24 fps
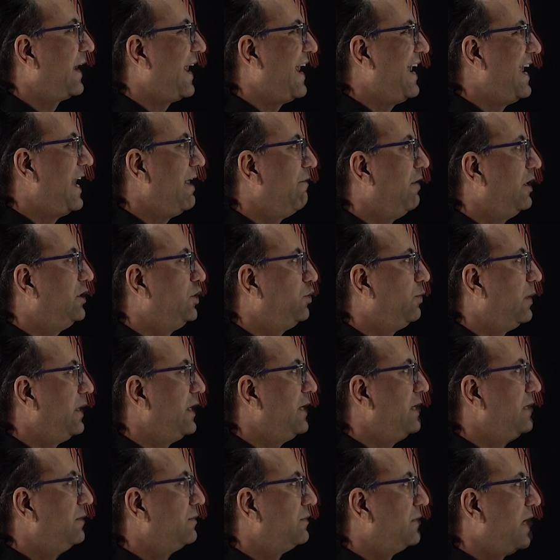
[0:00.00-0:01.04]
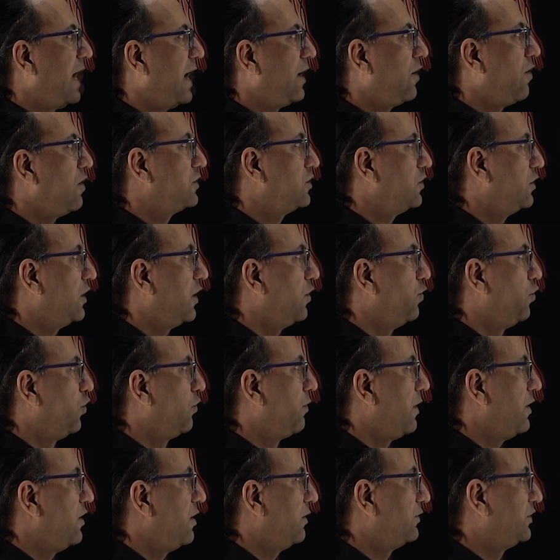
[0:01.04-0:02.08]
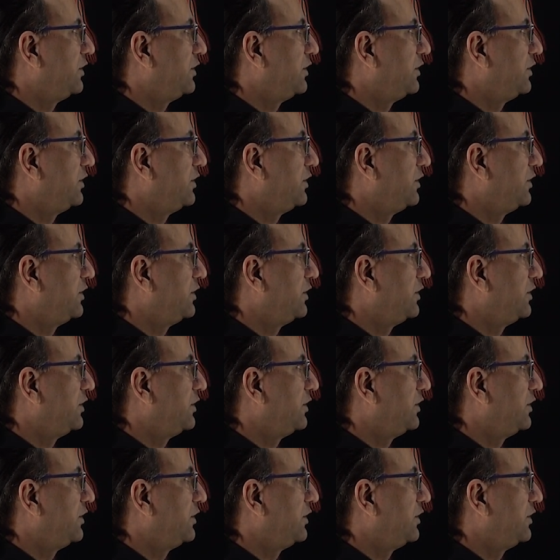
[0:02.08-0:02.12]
individually and also the root value of